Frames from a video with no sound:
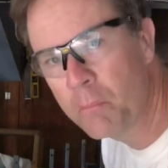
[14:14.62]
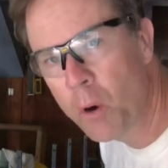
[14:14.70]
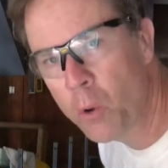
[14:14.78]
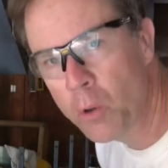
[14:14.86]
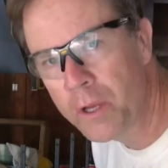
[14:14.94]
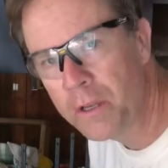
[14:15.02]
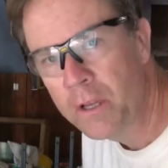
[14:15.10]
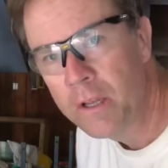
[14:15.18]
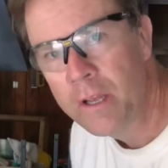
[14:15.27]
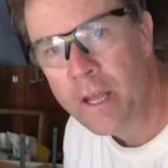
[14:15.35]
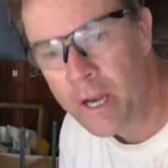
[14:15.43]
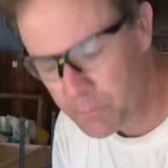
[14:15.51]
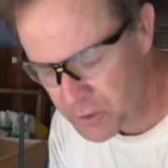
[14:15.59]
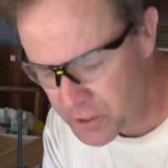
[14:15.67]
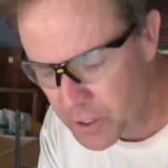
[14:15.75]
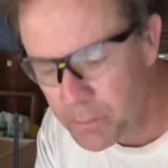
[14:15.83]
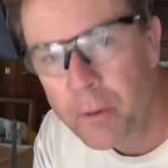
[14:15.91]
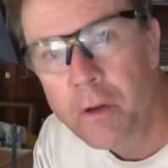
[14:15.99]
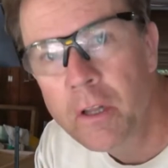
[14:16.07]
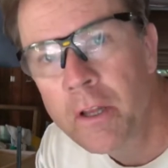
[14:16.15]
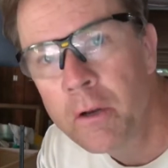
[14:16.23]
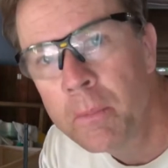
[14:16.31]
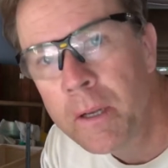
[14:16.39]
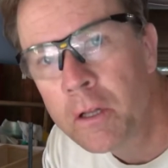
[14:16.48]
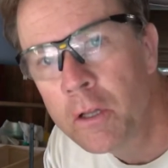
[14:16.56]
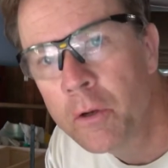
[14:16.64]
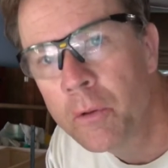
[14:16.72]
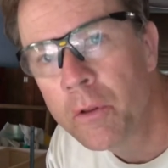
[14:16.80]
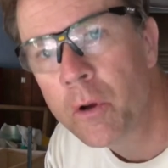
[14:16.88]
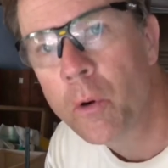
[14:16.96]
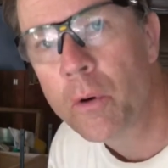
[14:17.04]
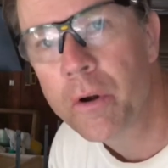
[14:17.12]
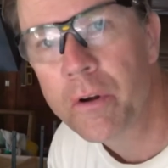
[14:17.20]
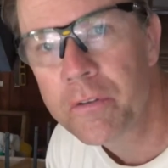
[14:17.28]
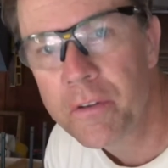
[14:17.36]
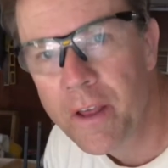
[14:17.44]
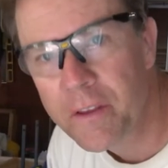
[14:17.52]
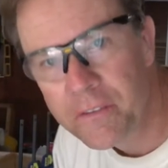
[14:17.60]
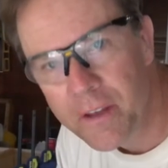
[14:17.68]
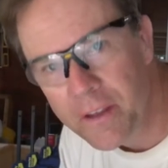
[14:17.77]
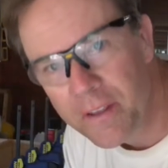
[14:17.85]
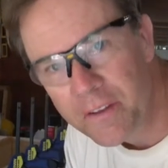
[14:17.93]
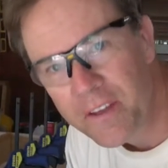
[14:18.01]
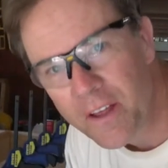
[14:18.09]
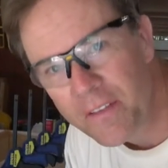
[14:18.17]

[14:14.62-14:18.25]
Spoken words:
molding, and I'm just going to put a little bit of glue in the corners, and that's it. That's how